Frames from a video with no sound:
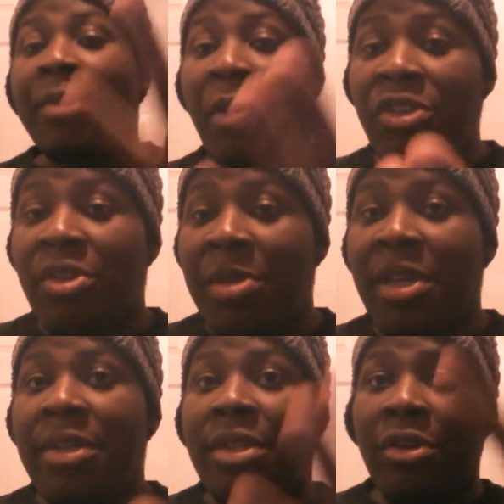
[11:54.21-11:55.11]
partially
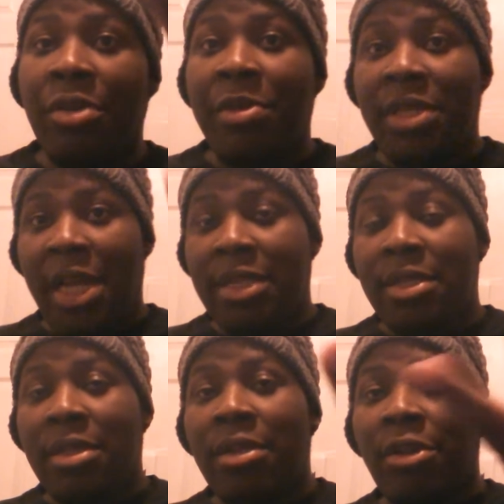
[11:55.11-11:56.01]
because they're gonna
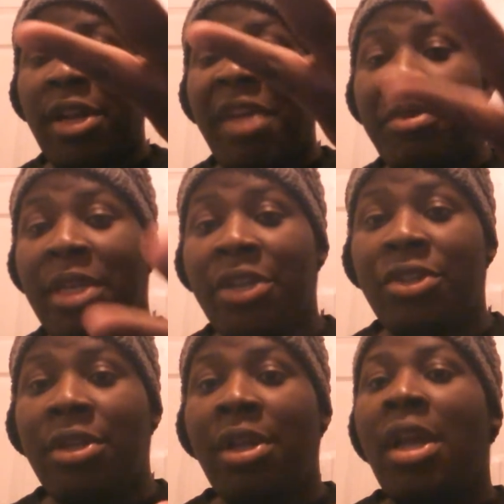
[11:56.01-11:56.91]
have
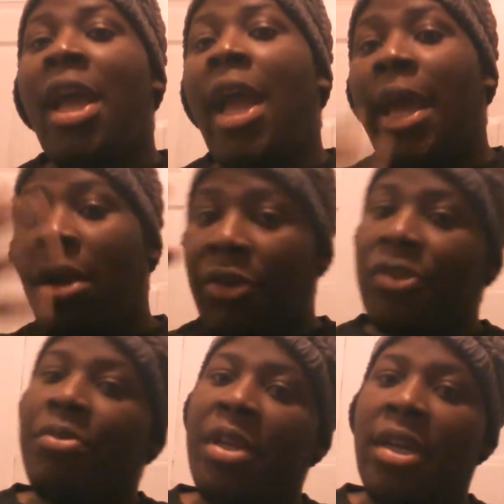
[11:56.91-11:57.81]
protection, and
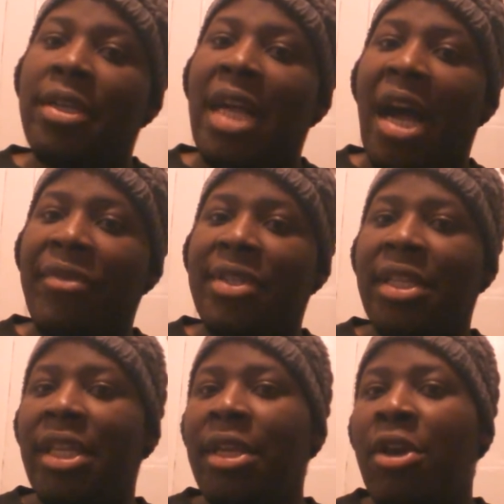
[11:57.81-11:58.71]
also because,
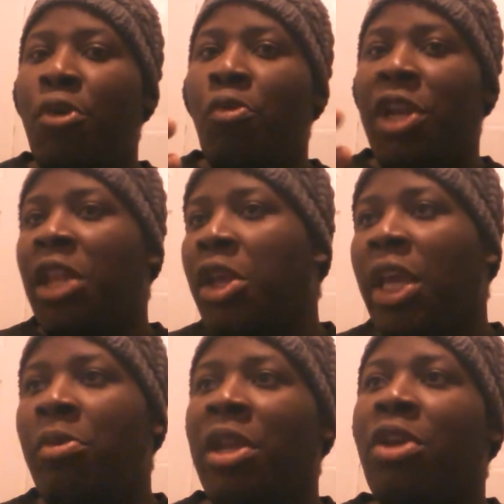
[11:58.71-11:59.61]
obviously, when they
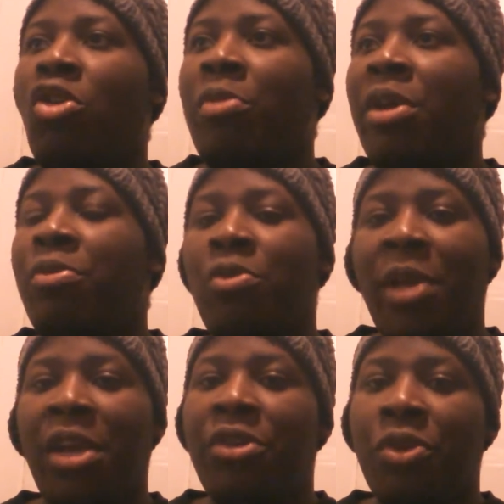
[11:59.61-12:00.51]
look at what Ikoma and Mume are